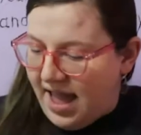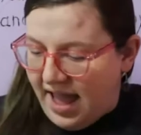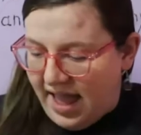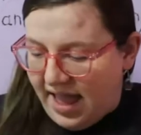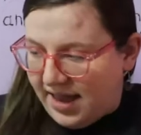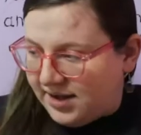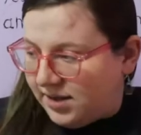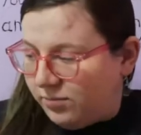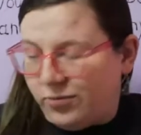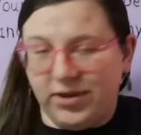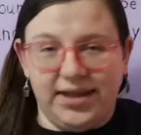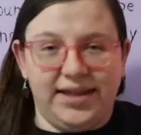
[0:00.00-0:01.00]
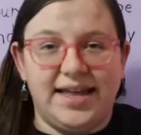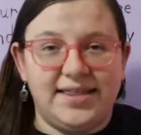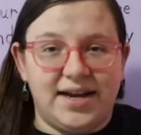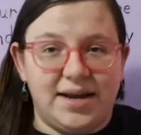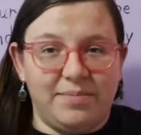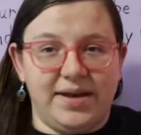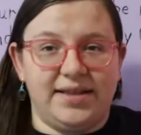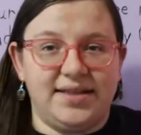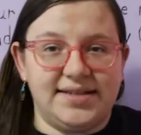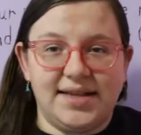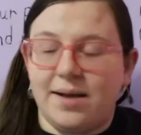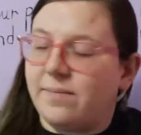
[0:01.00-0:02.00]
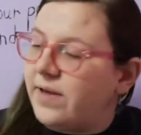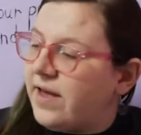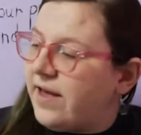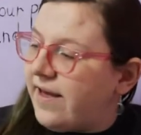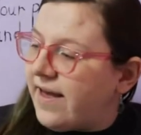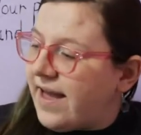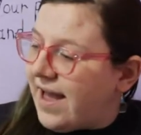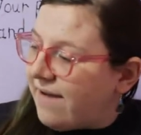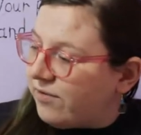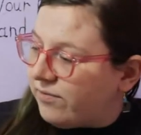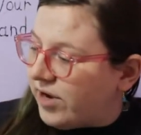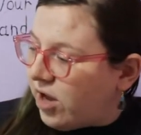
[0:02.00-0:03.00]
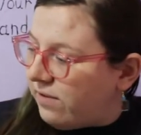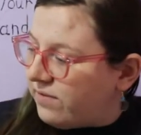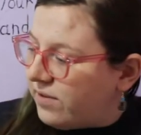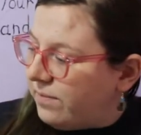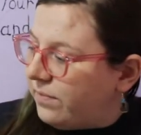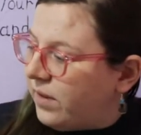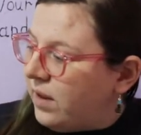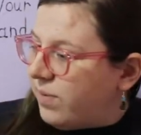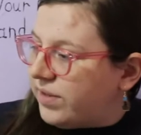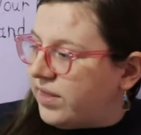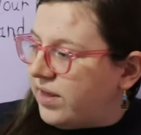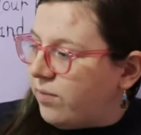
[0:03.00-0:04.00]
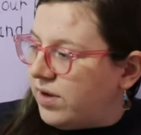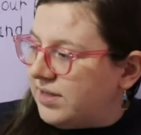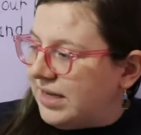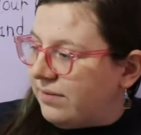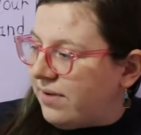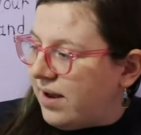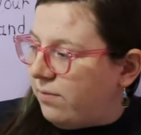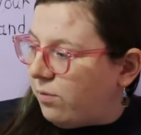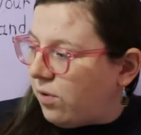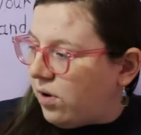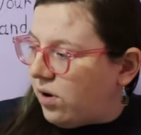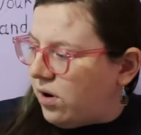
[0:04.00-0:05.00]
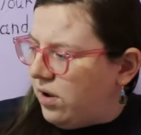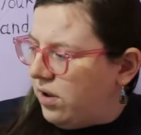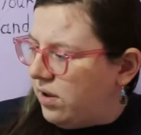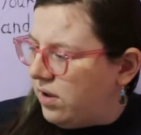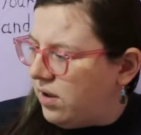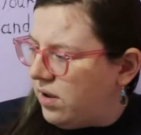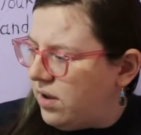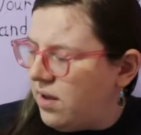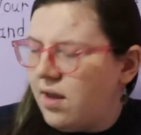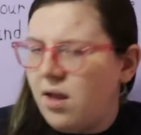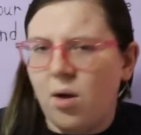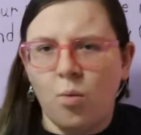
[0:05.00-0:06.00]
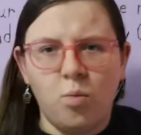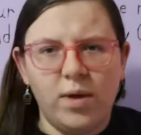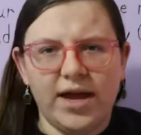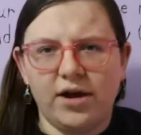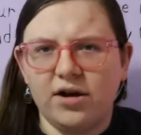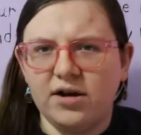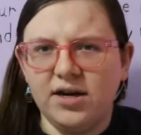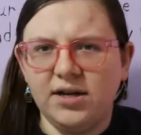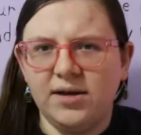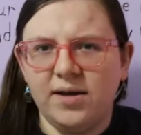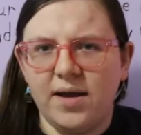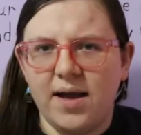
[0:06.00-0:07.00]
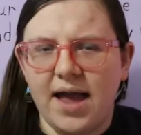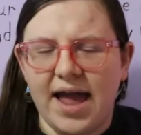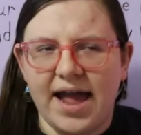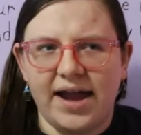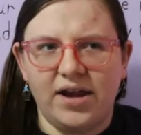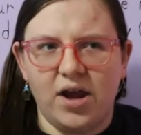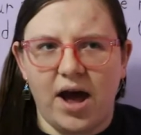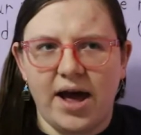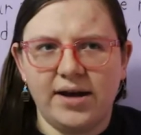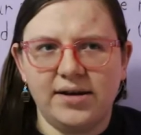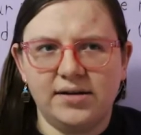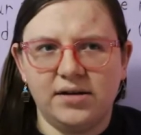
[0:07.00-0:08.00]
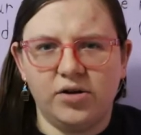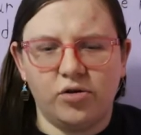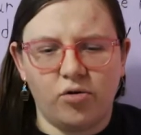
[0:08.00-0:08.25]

And I'm really glad that I picked this up. Uh, I haven't read all of them, but the ones I read were weird and not your